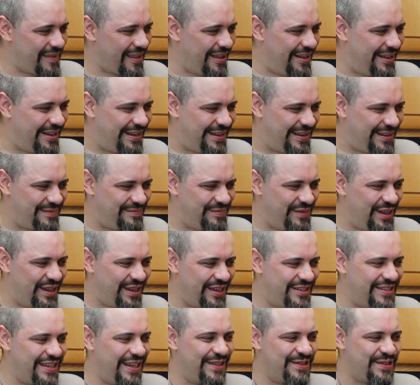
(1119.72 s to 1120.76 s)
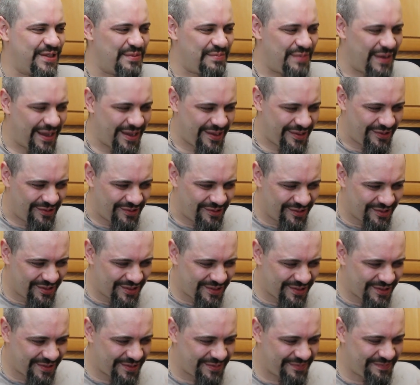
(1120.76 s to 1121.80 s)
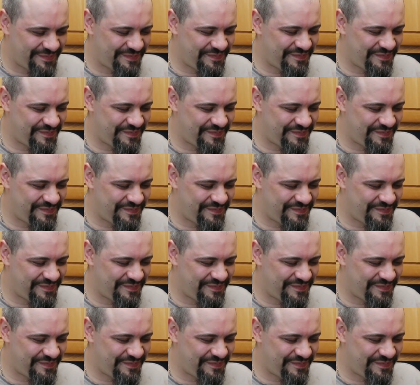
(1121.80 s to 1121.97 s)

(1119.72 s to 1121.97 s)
You can taste the pickles.